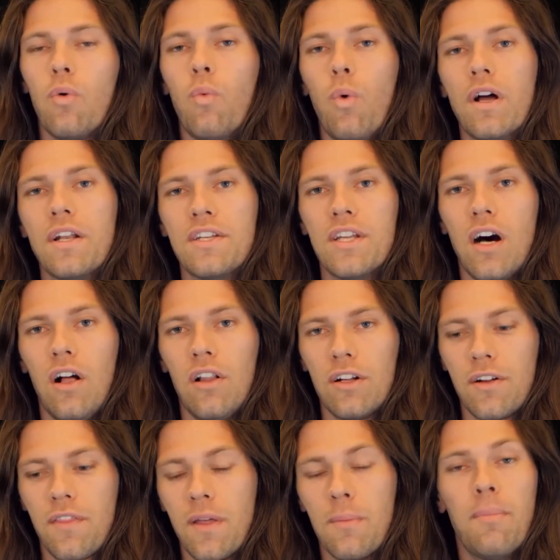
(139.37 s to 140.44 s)

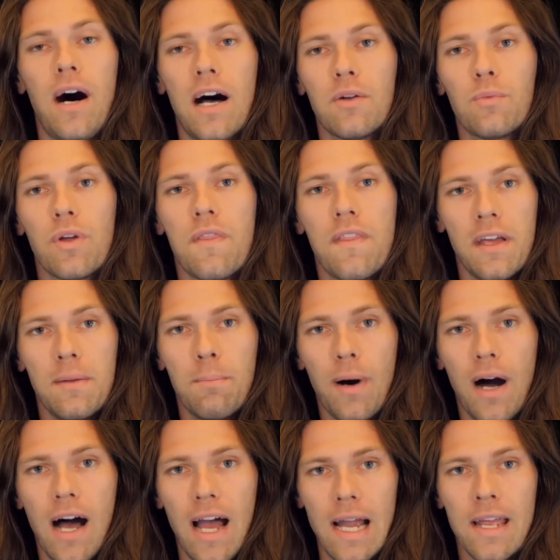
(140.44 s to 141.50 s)
$1. The bot would then
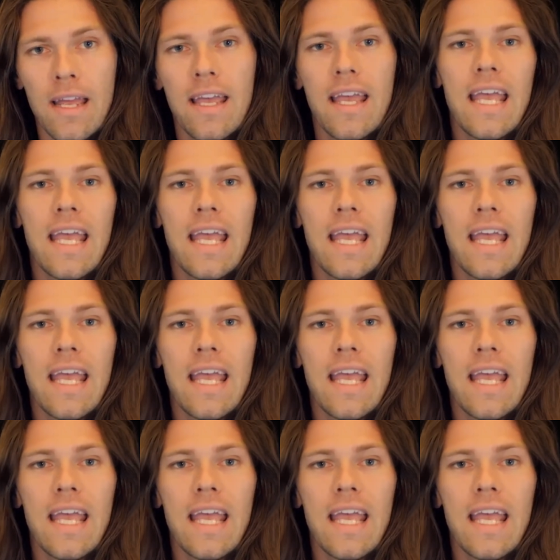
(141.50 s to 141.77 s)
buy.